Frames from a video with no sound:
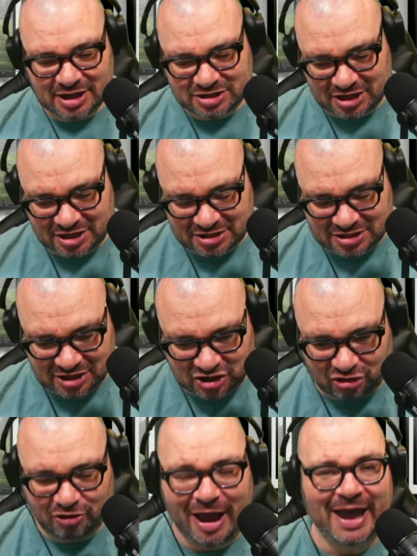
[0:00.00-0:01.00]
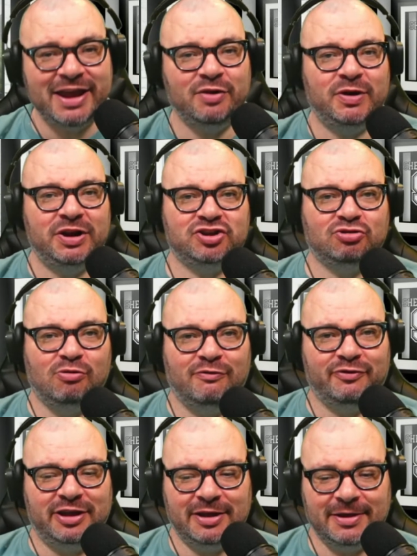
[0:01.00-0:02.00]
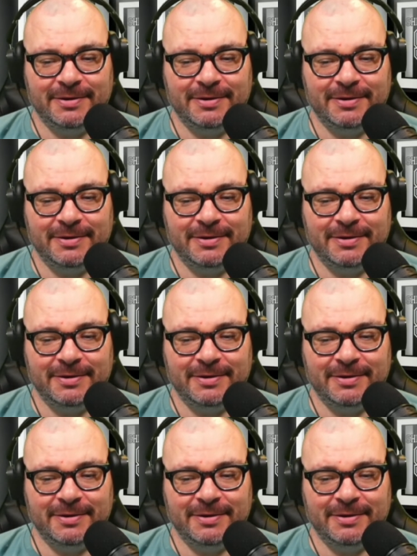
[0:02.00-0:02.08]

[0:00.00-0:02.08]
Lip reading: to try and win a trophy.